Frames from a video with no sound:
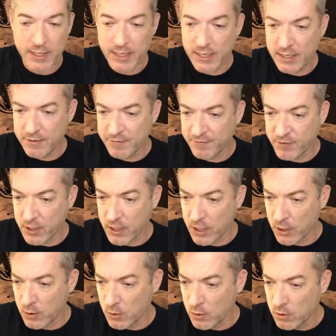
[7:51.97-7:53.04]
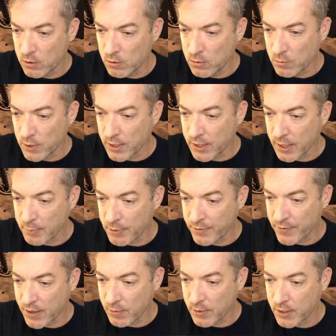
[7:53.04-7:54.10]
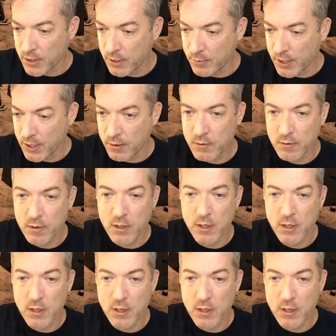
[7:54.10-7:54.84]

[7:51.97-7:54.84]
heat flow. Where did I put that one? Here we go.